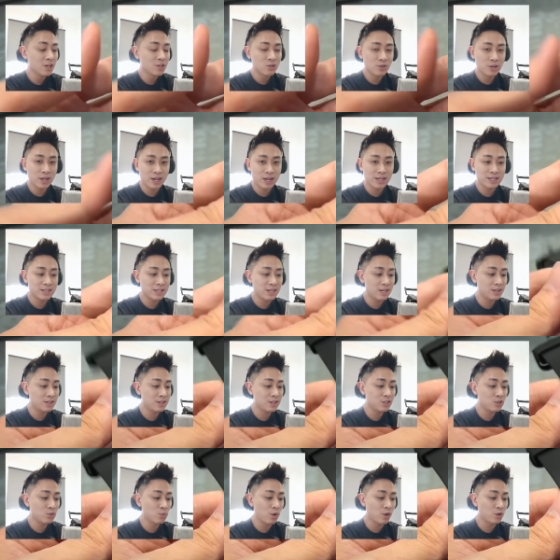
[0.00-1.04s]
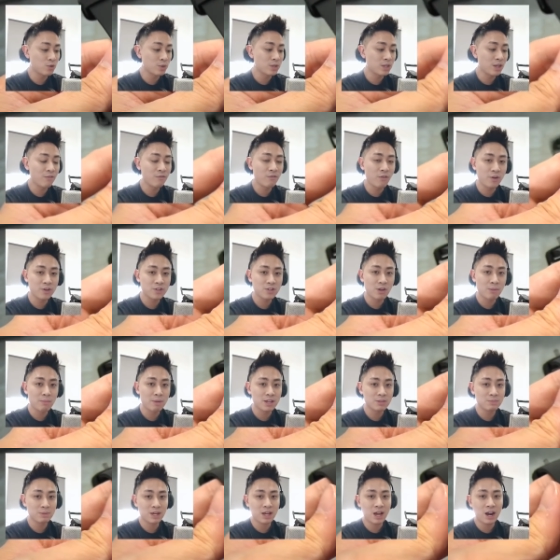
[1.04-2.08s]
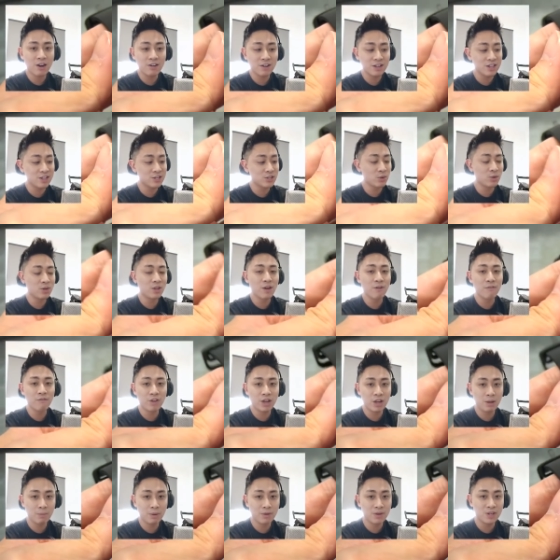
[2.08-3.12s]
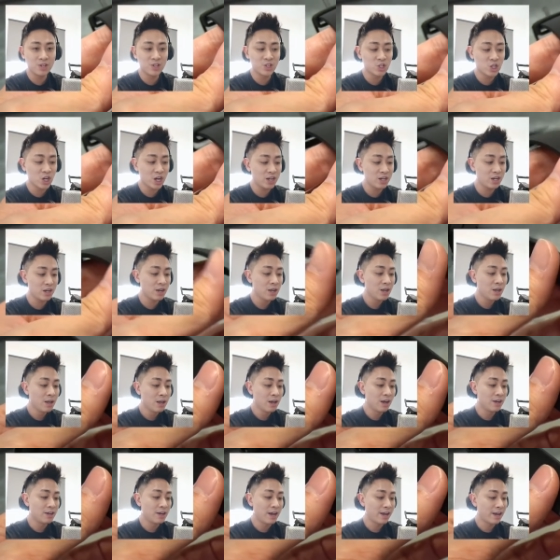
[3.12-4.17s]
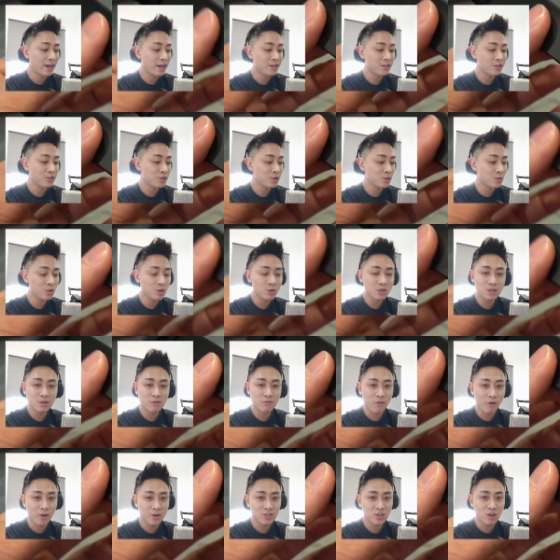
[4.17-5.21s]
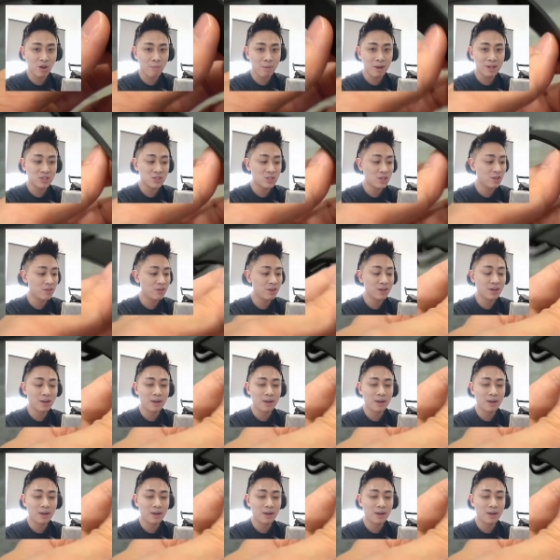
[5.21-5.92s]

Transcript: like I said, this watch will take voice commands, but currently it's only available in China. Uh, I can't do, use the voice commands here in uh,